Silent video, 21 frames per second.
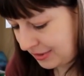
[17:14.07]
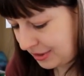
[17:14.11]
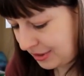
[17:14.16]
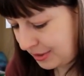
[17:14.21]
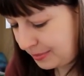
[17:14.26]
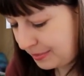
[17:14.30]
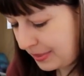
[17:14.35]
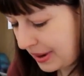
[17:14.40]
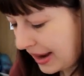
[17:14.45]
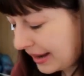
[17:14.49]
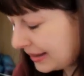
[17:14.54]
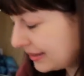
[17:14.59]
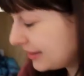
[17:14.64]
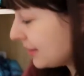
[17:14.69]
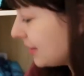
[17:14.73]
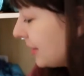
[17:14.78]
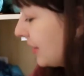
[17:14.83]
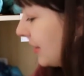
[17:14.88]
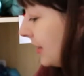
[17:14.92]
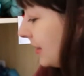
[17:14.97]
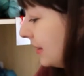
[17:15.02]
the
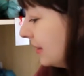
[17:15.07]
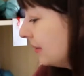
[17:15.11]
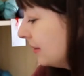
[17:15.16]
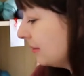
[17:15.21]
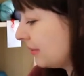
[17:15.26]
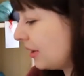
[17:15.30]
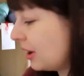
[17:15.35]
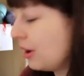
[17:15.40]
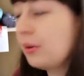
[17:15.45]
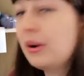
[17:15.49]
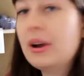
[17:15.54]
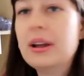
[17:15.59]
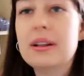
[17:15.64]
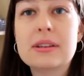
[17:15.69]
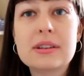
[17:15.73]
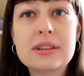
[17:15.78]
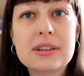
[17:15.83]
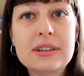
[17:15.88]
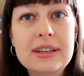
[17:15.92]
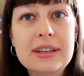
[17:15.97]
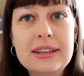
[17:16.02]
pattern,
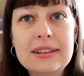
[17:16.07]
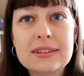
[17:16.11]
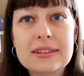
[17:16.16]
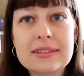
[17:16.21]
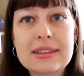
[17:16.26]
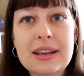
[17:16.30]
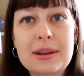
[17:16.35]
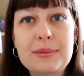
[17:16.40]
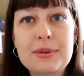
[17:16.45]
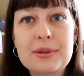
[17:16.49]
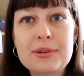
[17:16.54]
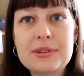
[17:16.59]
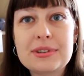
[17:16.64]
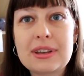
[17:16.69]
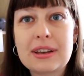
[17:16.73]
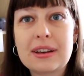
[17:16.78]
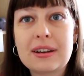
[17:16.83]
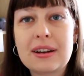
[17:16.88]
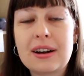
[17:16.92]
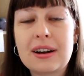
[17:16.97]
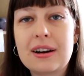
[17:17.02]
and the needles I'm
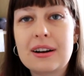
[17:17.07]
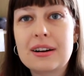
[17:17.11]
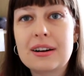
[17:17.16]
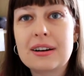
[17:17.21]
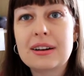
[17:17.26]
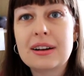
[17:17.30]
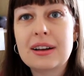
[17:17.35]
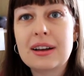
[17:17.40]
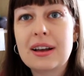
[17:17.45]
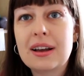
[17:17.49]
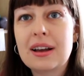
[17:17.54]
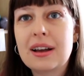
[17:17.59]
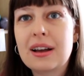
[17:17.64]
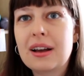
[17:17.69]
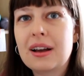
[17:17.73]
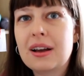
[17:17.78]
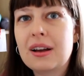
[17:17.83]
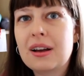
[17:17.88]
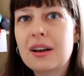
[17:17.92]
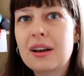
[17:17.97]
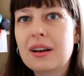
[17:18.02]
using are
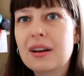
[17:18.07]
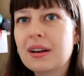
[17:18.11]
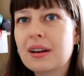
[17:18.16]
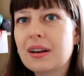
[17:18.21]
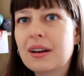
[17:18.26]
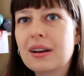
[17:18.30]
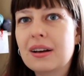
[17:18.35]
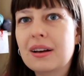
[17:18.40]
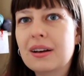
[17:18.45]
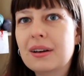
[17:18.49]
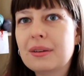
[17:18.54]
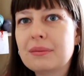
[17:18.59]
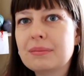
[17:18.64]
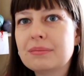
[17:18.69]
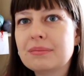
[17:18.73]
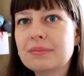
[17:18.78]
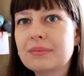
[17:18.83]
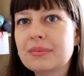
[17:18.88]
the